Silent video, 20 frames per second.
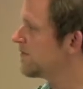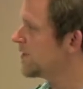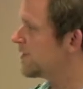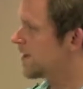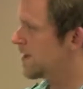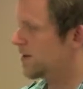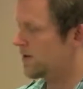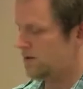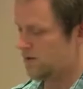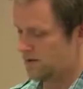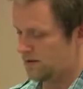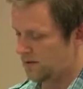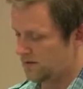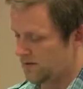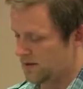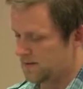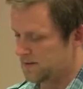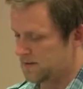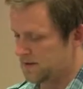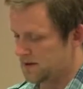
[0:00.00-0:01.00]
So you've
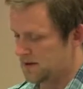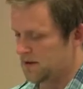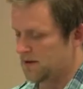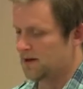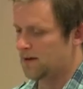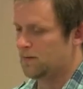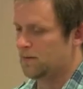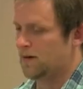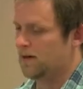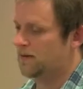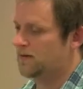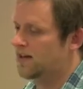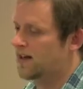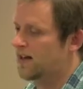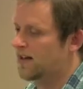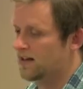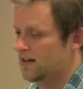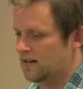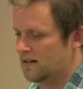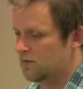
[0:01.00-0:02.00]
obviously thought about
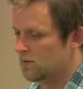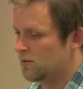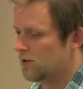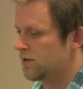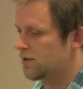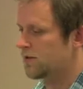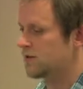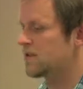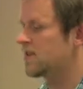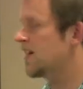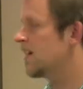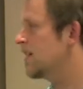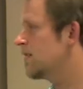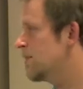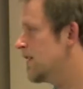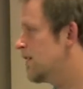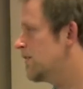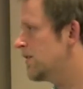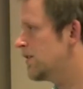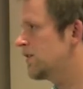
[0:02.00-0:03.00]
that, and what you were saying
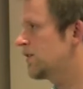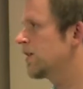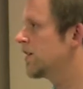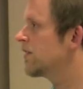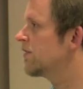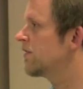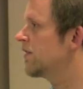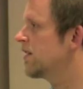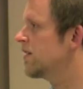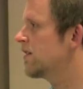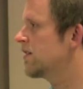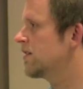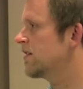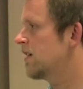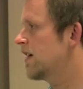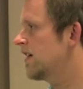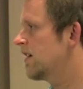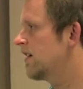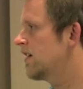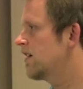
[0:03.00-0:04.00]
about knowing your reader,
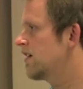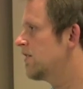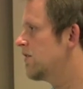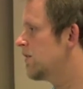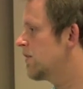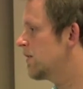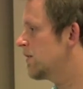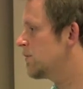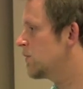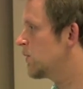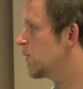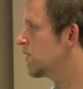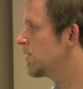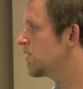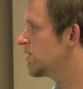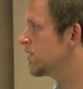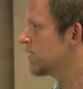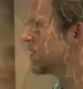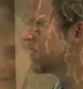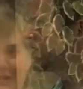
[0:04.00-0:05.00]
I think, is really important.